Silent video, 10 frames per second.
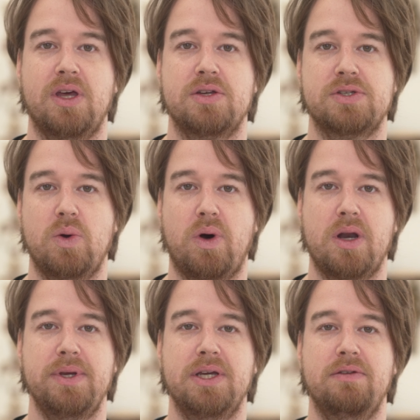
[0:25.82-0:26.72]
So I want
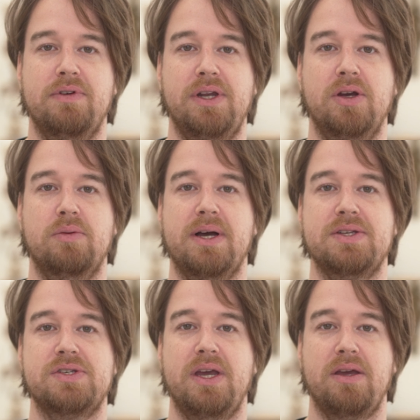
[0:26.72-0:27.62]
to begin the video by
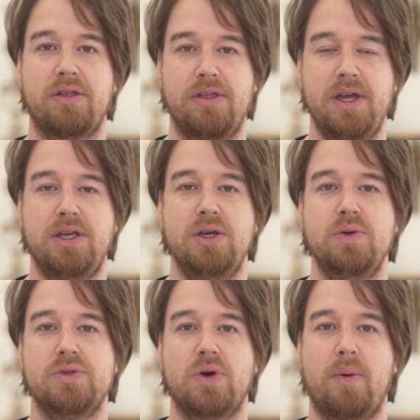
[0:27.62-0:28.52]
saying thank you
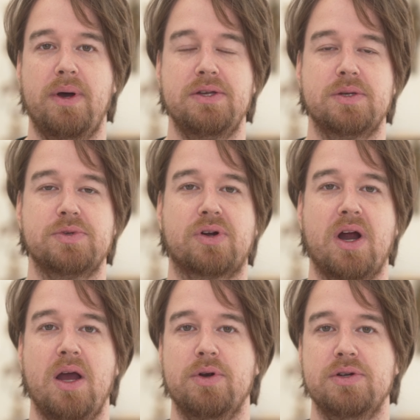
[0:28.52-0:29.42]
to all my
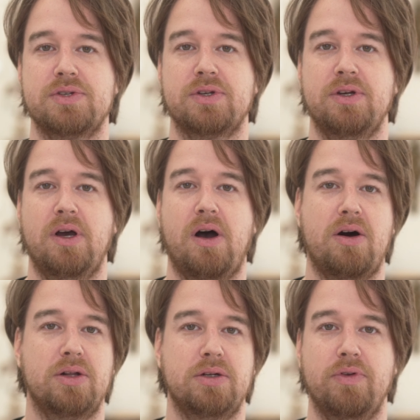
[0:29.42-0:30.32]
subscribers
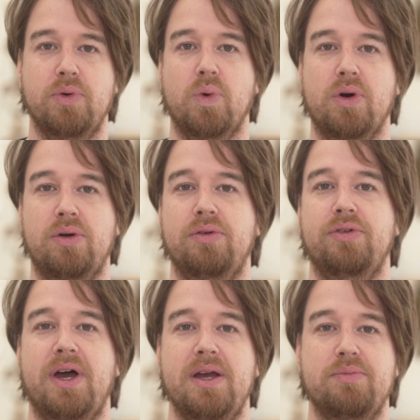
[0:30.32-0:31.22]
all over the
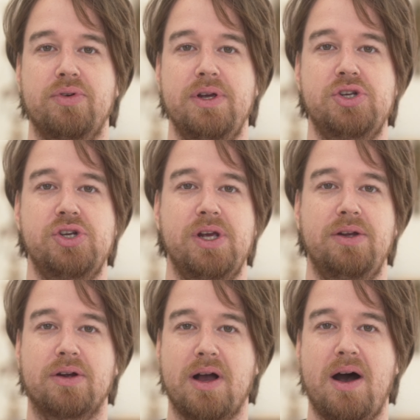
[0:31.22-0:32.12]
world. I appreciate
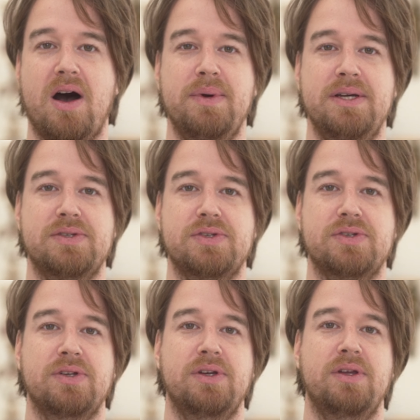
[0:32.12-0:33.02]
your
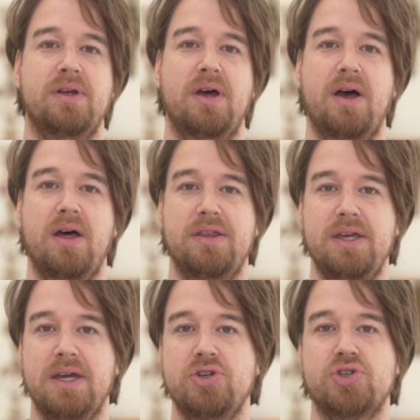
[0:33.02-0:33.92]
comments,
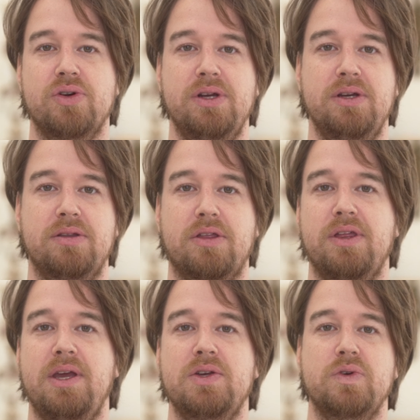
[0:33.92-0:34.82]
the intrigue, the
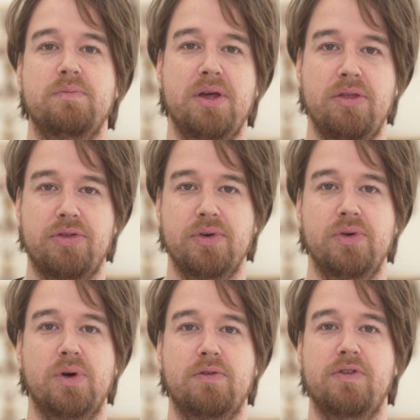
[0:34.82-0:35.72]
things we've been
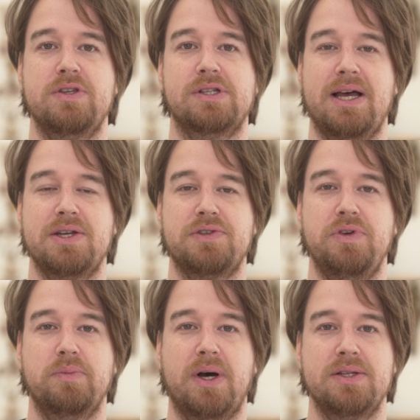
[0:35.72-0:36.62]
through over these last
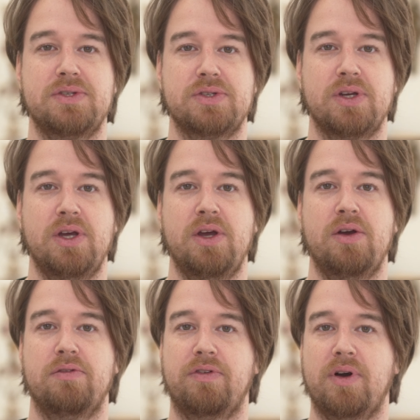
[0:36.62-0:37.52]
few months,
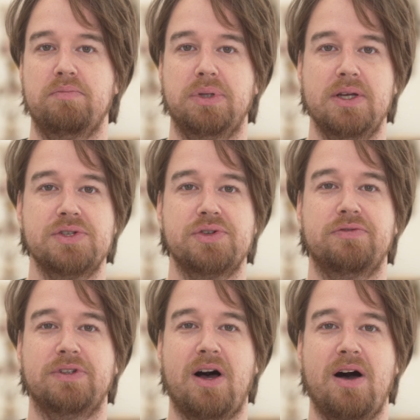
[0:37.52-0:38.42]
from Blizzard
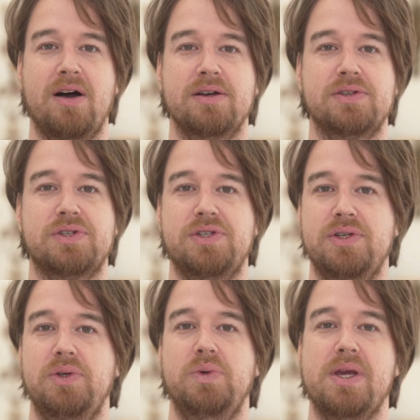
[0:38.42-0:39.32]
vlogs
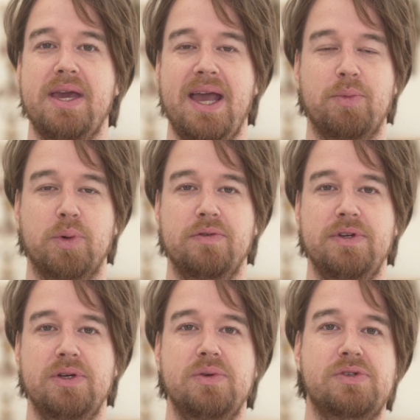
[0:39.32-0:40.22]
to camera
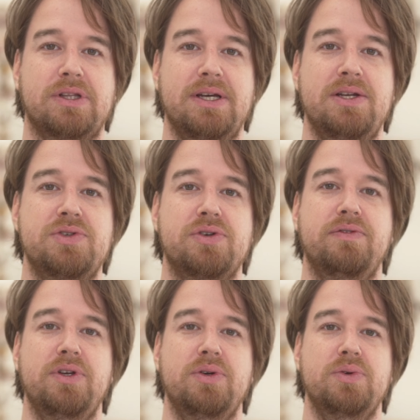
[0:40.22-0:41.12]
reviews, lens
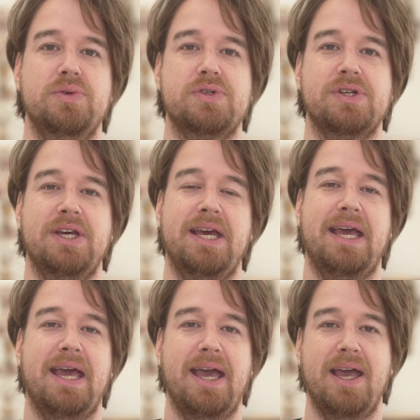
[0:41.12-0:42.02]
reviews,
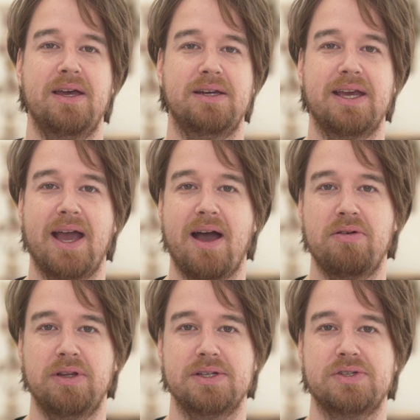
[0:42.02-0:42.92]
and
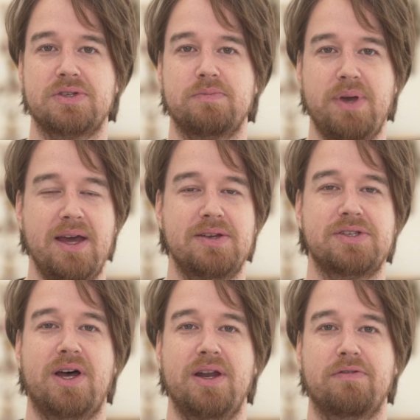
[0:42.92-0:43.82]
countless
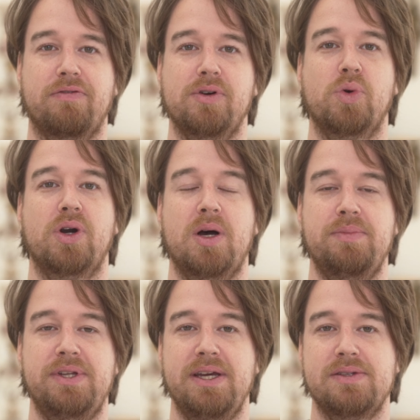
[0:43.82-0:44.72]
Panasonic firmware
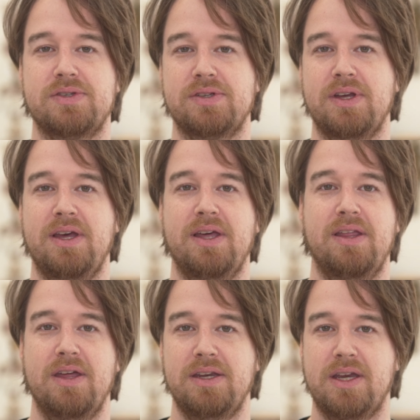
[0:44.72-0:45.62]
updates
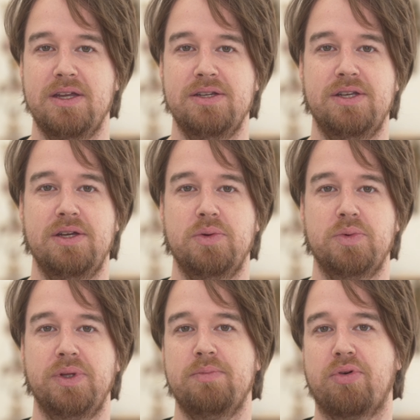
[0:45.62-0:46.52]
that
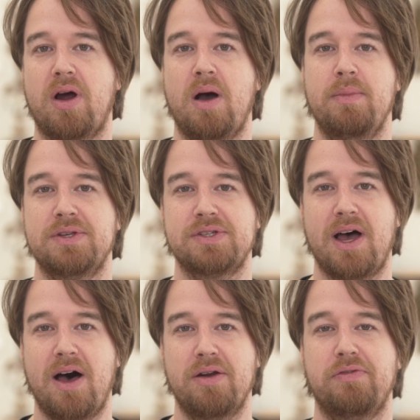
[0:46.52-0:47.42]
continually promised
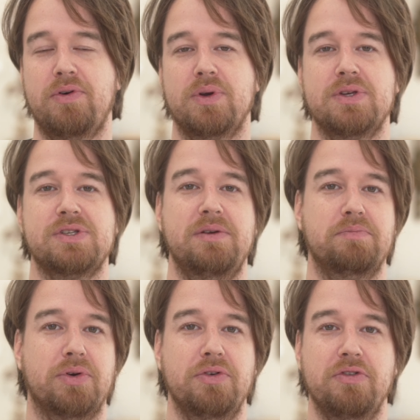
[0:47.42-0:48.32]
autofocus
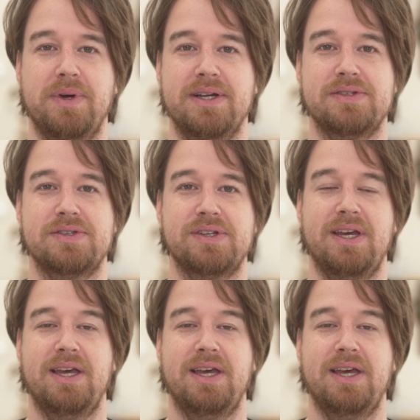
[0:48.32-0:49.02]
improvements.